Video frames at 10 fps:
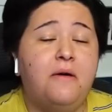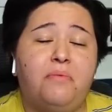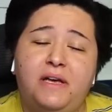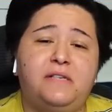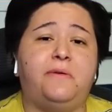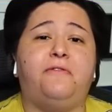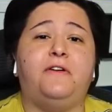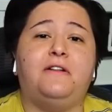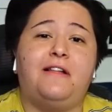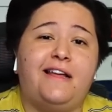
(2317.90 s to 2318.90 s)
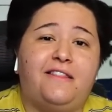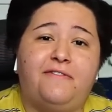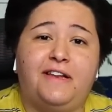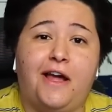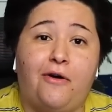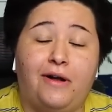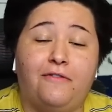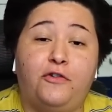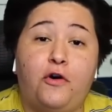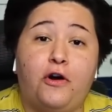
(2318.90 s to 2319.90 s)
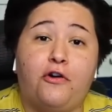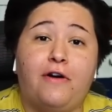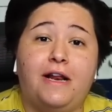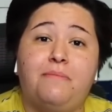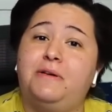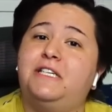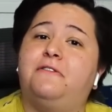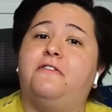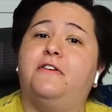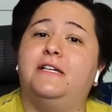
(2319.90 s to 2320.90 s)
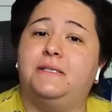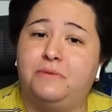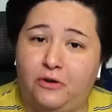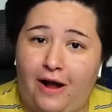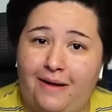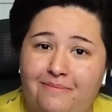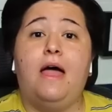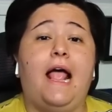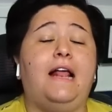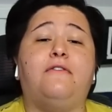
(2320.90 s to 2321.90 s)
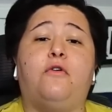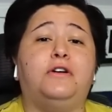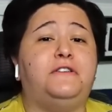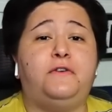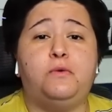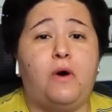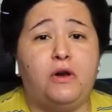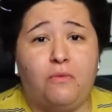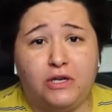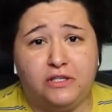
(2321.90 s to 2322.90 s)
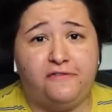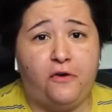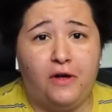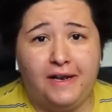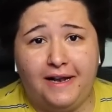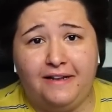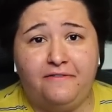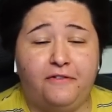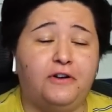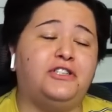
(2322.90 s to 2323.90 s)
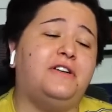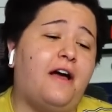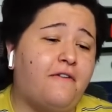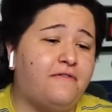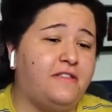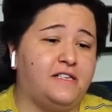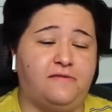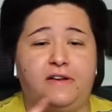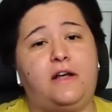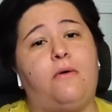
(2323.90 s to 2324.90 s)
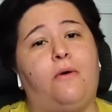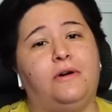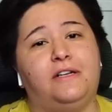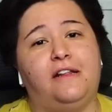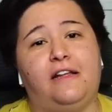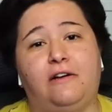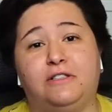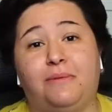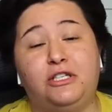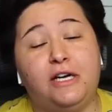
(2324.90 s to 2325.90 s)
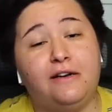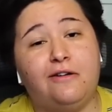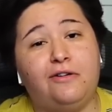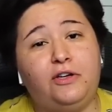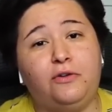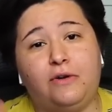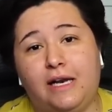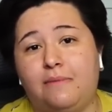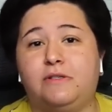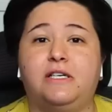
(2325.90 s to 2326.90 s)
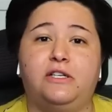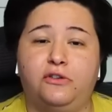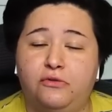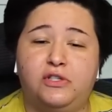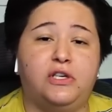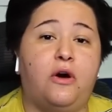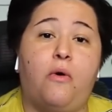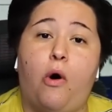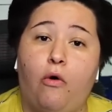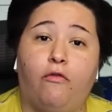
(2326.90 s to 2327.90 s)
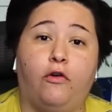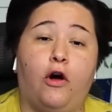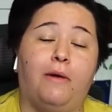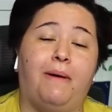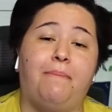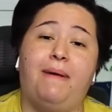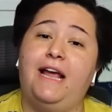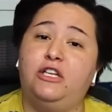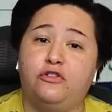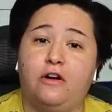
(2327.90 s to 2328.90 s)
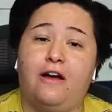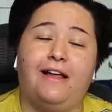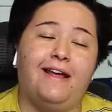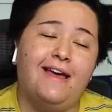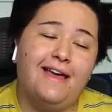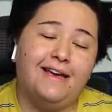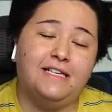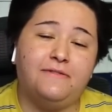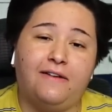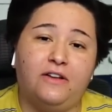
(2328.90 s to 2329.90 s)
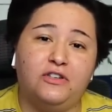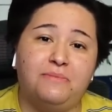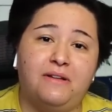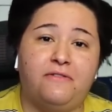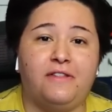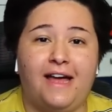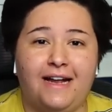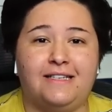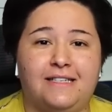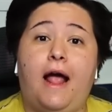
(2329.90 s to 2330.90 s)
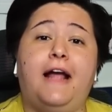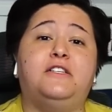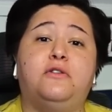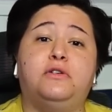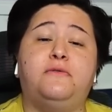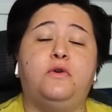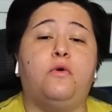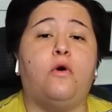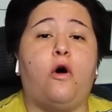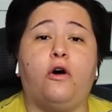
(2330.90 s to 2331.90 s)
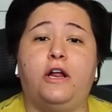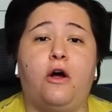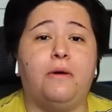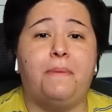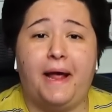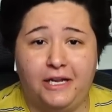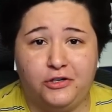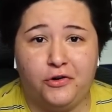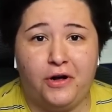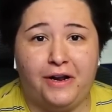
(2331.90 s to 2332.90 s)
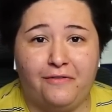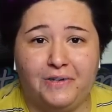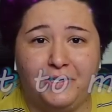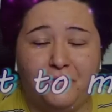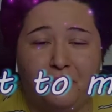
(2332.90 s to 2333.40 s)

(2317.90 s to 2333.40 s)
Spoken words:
please feel free to like the video, and if you aren't already, please feel free to subscribe. And of course, if you want to watch the full unedited version of this video or to anything else on my channel, you can absolutely do so over on my Patreon. It is $5 a month for that. And to those of you who are already on Patreon, I really do